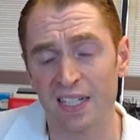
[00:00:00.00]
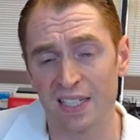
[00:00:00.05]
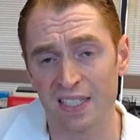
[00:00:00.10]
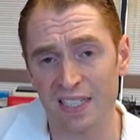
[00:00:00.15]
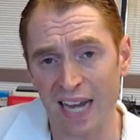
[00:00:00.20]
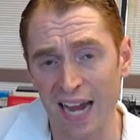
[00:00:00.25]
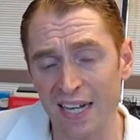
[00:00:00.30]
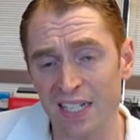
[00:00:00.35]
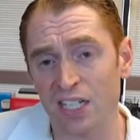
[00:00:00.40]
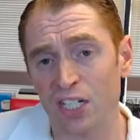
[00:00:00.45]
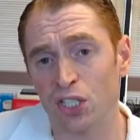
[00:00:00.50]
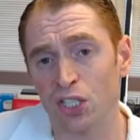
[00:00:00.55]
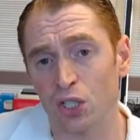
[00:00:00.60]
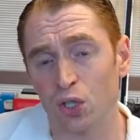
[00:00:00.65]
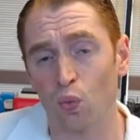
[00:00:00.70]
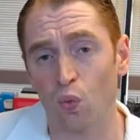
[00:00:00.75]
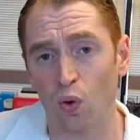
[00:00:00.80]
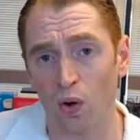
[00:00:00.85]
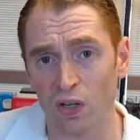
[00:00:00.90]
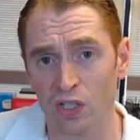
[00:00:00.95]
tend to
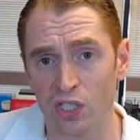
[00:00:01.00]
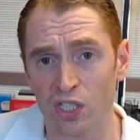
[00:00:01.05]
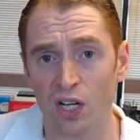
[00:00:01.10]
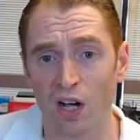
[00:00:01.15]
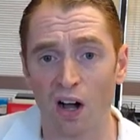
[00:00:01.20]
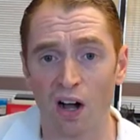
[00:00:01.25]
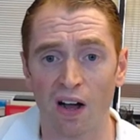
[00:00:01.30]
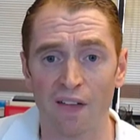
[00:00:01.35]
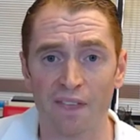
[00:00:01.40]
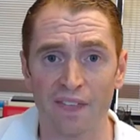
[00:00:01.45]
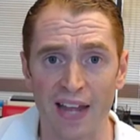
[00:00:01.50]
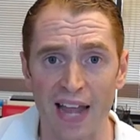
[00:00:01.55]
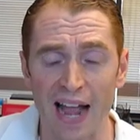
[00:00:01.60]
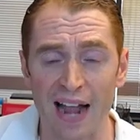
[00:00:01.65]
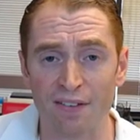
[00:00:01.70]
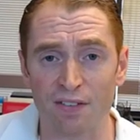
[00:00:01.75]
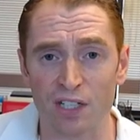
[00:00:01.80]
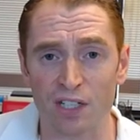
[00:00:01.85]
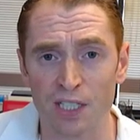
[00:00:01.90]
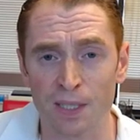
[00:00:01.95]
do worse on the
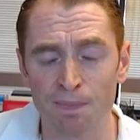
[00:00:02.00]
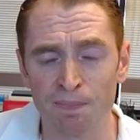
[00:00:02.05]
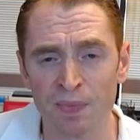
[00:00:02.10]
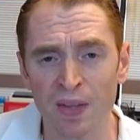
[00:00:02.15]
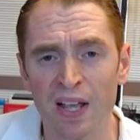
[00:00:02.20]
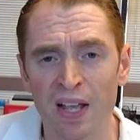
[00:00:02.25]
average.